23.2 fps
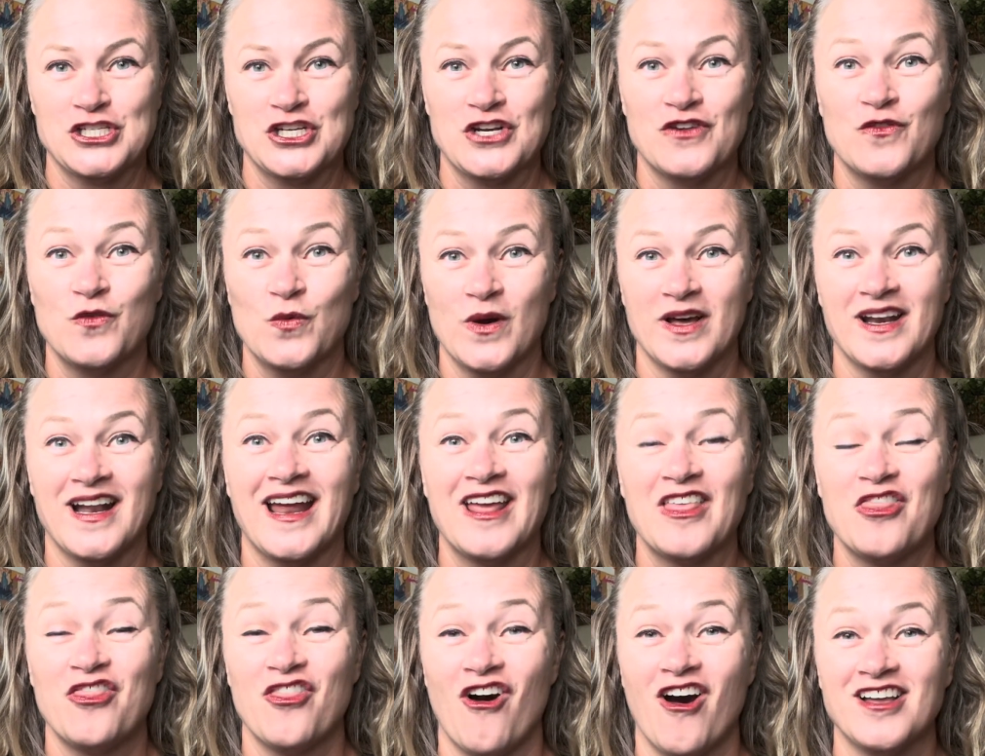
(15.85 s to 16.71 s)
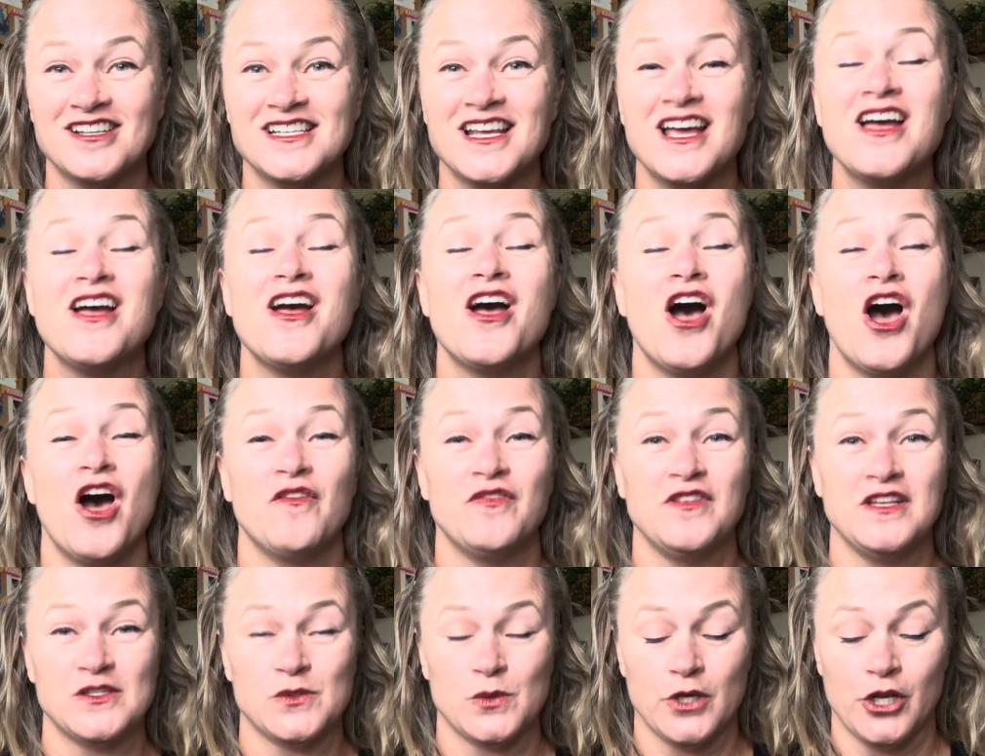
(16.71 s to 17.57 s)
of what I thought of
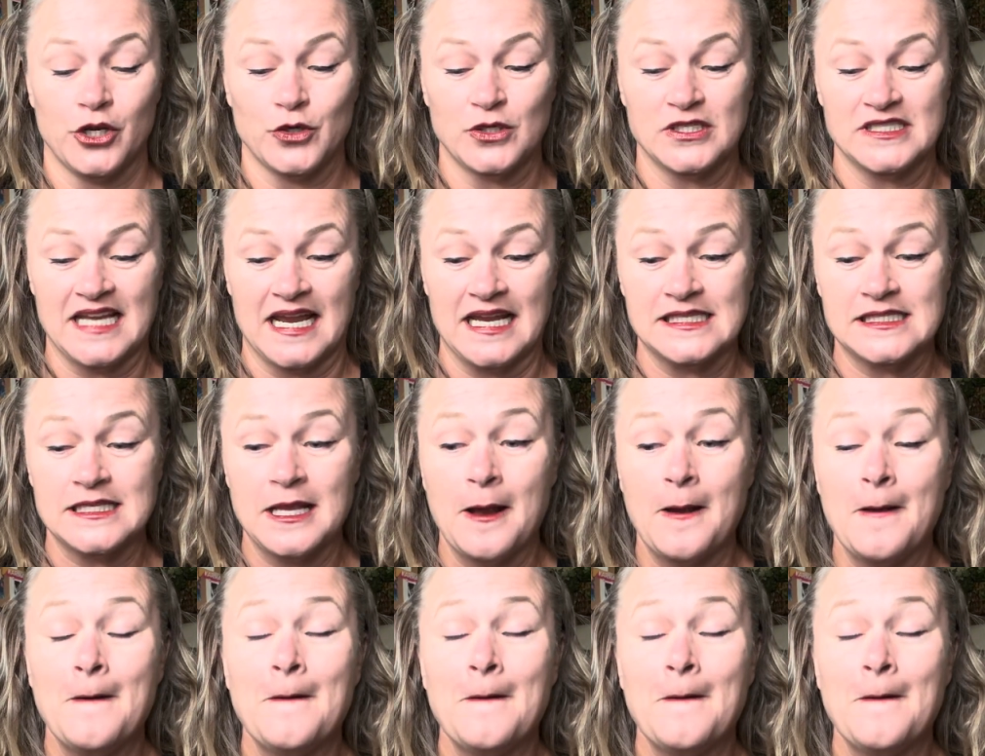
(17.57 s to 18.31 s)
these 100 days.